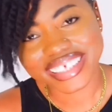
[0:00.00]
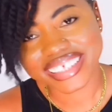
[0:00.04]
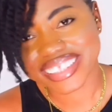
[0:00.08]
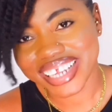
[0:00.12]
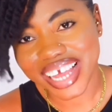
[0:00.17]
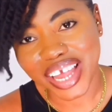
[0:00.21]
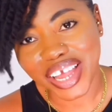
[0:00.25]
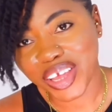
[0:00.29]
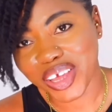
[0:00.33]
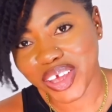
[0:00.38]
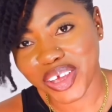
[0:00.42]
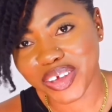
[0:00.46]

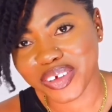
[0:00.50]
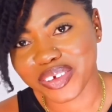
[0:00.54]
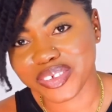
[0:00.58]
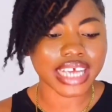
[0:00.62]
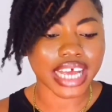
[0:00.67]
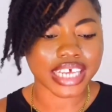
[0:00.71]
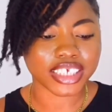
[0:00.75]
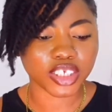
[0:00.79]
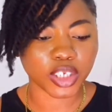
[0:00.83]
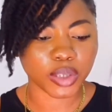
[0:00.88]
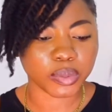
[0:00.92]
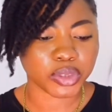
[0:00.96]
thank you.
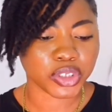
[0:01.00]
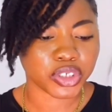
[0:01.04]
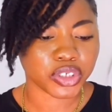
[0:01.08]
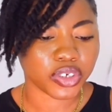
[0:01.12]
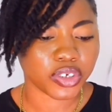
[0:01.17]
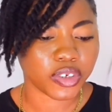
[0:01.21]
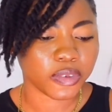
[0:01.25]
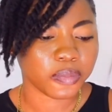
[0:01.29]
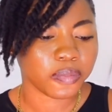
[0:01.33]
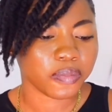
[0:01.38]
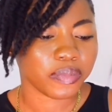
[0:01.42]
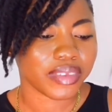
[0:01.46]

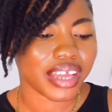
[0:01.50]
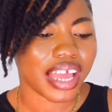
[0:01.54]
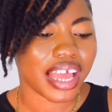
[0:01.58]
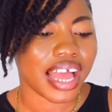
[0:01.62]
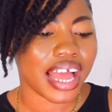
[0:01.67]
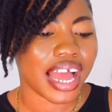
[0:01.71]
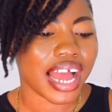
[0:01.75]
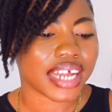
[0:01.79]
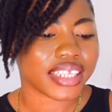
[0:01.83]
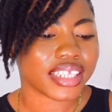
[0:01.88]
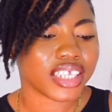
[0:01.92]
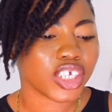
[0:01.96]
Assumption,
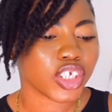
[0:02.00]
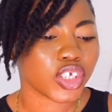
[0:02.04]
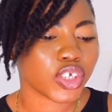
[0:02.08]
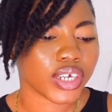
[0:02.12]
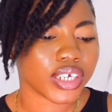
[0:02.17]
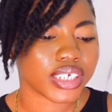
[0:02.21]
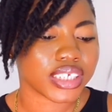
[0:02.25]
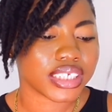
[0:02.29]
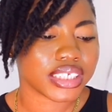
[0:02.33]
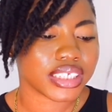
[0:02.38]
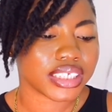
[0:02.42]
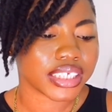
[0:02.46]
I think
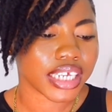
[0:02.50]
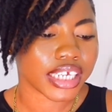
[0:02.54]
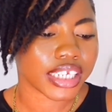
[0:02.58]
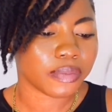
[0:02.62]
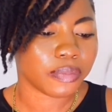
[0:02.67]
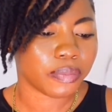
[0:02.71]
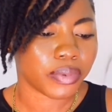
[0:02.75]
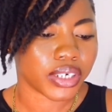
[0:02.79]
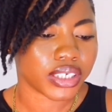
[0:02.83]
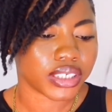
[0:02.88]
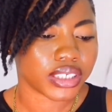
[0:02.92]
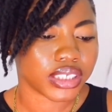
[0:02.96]
you're a
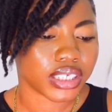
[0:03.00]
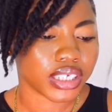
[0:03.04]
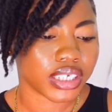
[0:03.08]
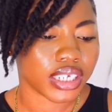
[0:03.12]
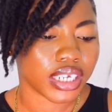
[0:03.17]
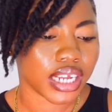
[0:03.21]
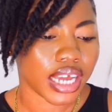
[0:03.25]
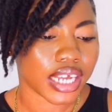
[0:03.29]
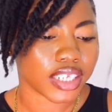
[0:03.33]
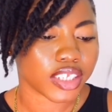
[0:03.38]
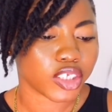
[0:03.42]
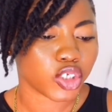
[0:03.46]
decent
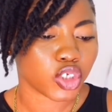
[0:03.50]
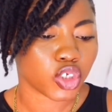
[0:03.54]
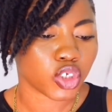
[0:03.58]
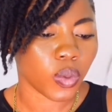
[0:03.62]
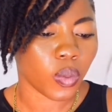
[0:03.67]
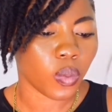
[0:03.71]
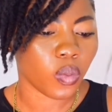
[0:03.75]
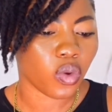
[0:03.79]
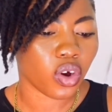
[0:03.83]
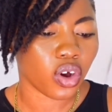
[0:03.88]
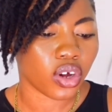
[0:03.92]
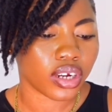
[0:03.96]
person and
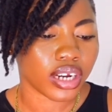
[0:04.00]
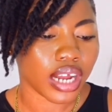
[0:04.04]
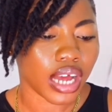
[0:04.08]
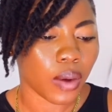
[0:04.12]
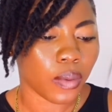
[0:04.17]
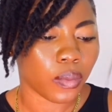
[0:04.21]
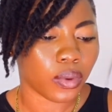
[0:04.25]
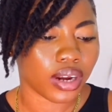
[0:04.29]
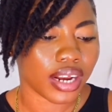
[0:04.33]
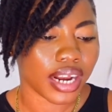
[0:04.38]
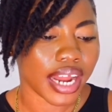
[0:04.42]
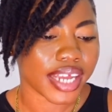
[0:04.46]
someone I
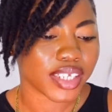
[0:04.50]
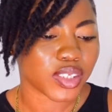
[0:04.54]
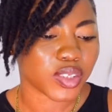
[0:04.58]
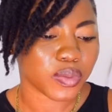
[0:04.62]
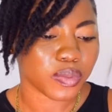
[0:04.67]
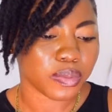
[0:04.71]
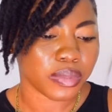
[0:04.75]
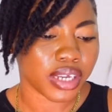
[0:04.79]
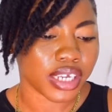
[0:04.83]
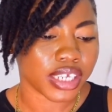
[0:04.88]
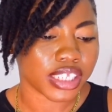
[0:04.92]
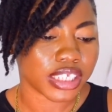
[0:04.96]
would like to
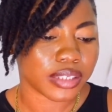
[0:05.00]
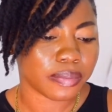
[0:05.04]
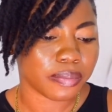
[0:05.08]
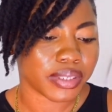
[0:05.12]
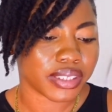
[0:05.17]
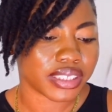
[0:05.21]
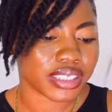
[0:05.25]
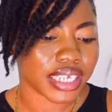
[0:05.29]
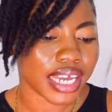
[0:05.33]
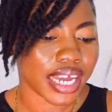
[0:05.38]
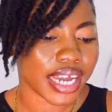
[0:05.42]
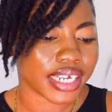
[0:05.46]
meet.
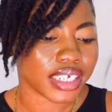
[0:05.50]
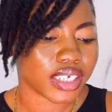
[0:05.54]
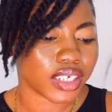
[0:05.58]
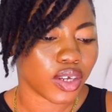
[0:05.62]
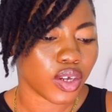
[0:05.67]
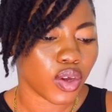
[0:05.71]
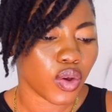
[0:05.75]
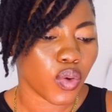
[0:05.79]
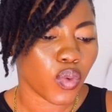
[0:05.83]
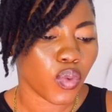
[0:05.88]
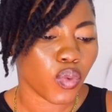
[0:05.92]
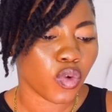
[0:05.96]
Besides,
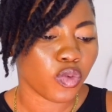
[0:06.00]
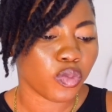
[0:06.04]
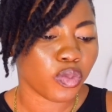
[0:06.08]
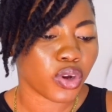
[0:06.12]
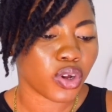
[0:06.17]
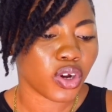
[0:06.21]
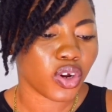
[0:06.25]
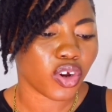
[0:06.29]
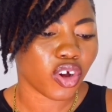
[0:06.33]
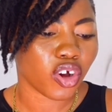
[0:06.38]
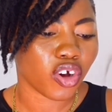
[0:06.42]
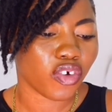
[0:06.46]
we
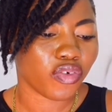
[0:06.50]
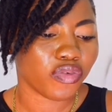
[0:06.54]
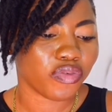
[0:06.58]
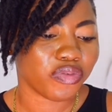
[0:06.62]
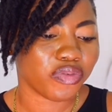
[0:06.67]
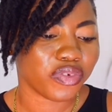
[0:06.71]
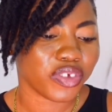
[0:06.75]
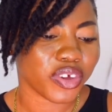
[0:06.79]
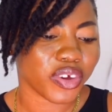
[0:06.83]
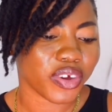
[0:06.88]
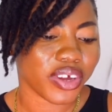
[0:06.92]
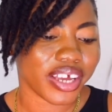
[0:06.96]
both
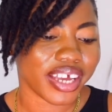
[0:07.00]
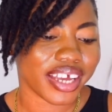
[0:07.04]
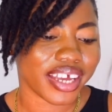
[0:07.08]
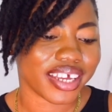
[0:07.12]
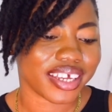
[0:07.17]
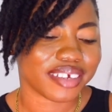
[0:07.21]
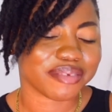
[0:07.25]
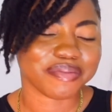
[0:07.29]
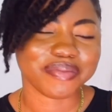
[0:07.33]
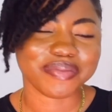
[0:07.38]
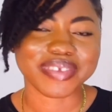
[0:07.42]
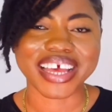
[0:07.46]
love your
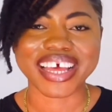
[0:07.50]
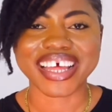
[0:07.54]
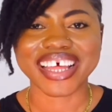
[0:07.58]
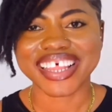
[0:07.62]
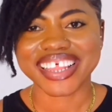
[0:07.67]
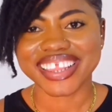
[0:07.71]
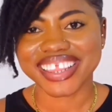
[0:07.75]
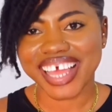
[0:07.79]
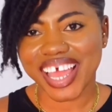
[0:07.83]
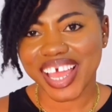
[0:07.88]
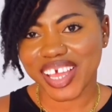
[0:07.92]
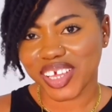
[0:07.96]
hair.
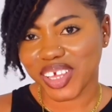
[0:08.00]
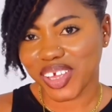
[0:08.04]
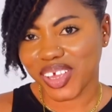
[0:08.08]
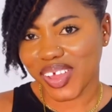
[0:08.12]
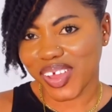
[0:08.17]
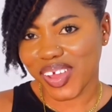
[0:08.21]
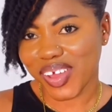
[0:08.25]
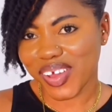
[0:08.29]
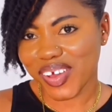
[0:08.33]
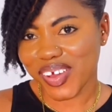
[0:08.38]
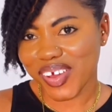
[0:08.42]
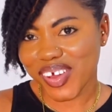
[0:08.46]
Thank
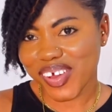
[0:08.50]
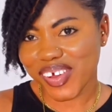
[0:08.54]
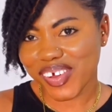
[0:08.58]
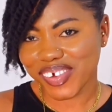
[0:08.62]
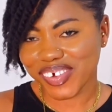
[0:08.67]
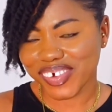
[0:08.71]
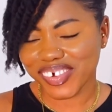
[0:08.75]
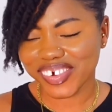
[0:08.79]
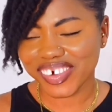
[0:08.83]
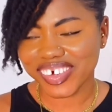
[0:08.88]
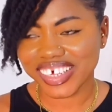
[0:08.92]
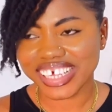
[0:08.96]

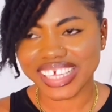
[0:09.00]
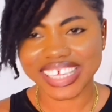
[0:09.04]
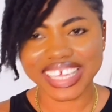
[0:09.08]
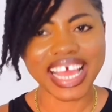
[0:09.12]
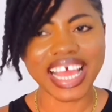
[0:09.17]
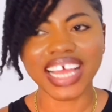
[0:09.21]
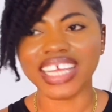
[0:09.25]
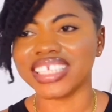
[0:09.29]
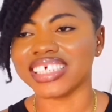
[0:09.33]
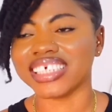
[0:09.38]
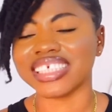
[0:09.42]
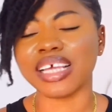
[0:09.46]
you.
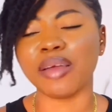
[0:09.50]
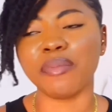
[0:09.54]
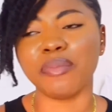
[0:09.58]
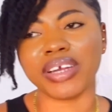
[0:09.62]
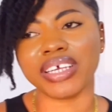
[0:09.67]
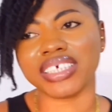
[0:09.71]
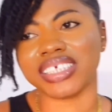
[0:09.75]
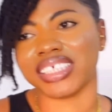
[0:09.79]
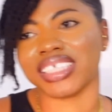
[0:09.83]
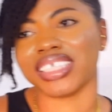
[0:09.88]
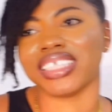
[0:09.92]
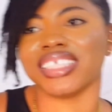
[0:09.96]
Yeah, a decent
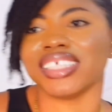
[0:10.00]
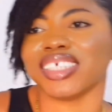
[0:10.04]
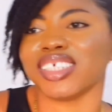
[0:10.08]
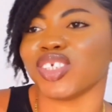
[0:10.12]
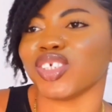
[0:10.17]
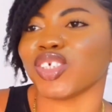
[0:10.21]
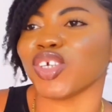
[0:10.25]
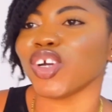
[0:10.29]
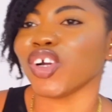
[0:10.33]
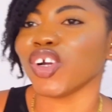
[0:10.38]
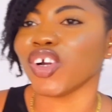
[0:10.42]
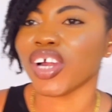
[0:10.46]
person,
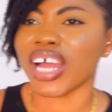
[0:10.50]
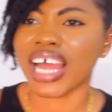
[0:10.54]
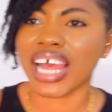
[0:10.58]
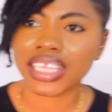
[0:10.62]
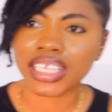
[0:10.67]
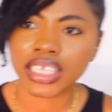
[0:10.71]
sure. I